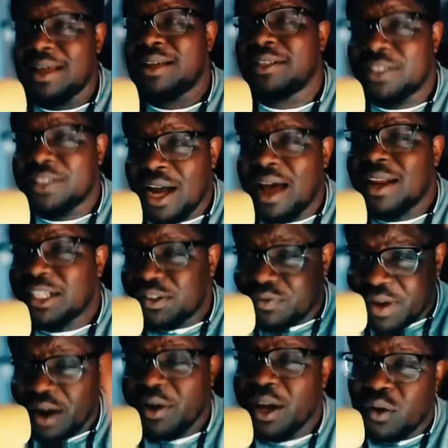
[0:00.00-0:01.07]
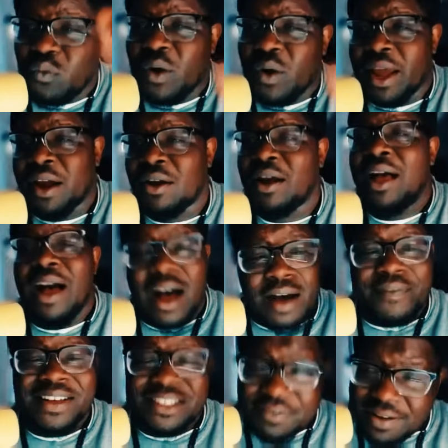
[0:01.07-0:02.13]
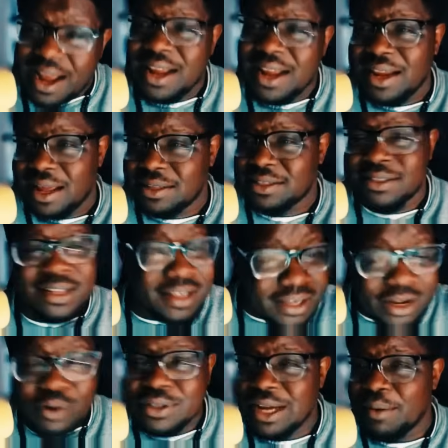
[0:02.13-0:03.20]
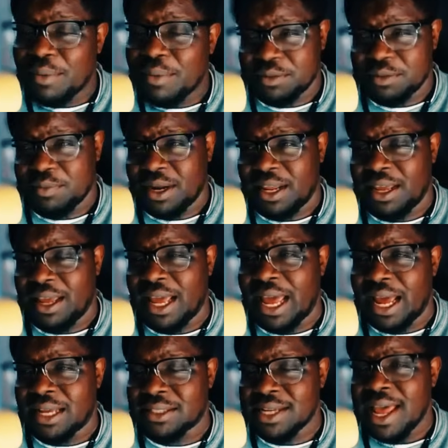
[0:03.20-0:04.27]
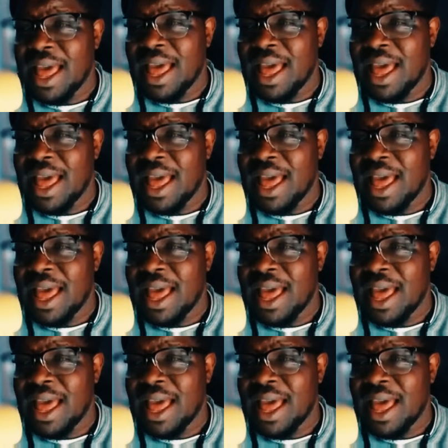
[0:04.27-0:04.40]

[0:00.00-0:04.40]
John is very aware of his finances. He knows how much money he has.